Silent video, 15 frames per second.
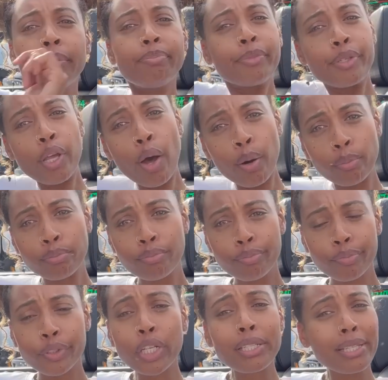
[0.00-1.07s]
So,
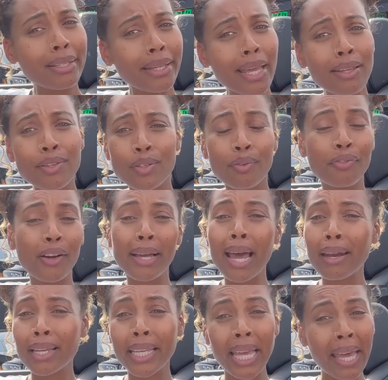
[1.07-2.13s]
just in case you
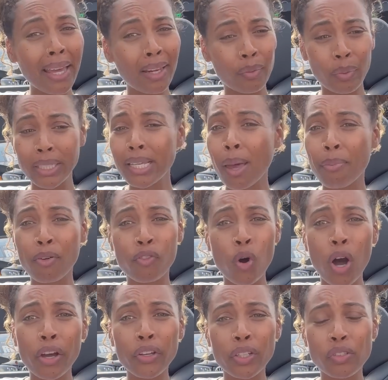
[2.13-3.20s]
forgot again what type of
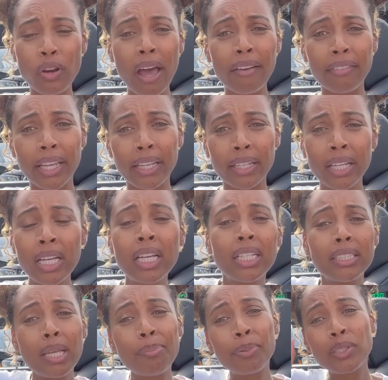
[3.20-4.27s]
car you're driving,
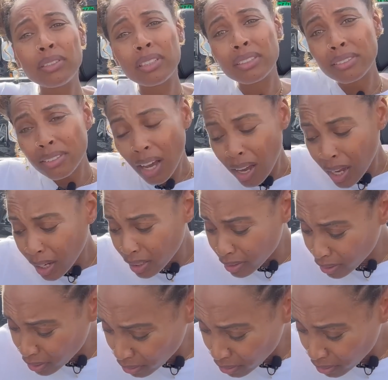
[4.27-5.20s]
they put the Dawn